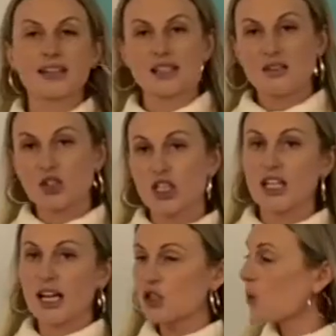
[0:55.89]
that you've done in
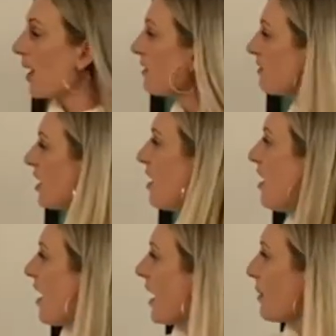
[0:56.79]
Year 12.
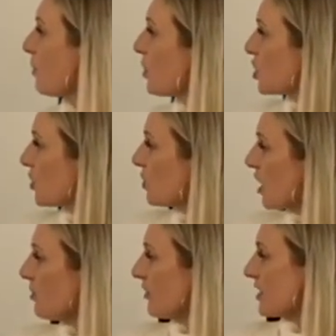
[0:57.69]
We do
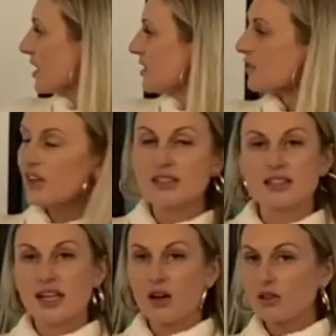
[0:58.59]
thermal physics, fields and
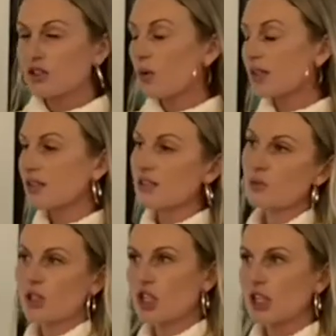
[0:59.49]
their consequences,
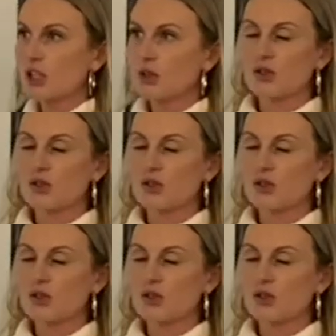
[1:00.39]
which includes